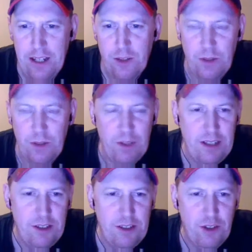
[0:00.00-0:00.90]
So what
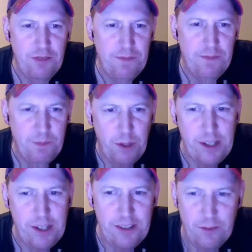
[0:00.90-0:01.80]
is your
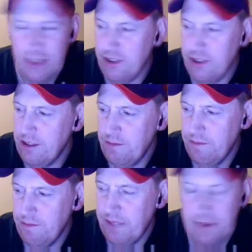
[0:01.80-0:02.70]
poison? What's your
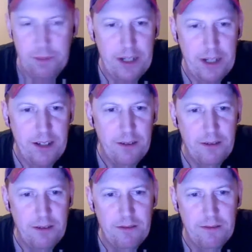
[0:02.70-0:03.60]
favorite beer?
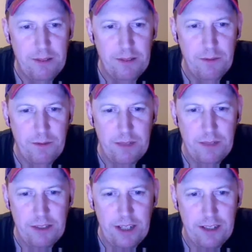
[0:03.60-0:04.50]
What
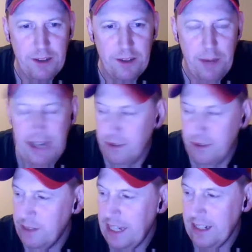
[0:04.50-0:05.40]
do you like? Go back
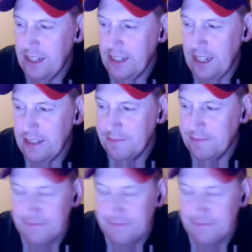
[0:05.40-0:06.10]
to again and again.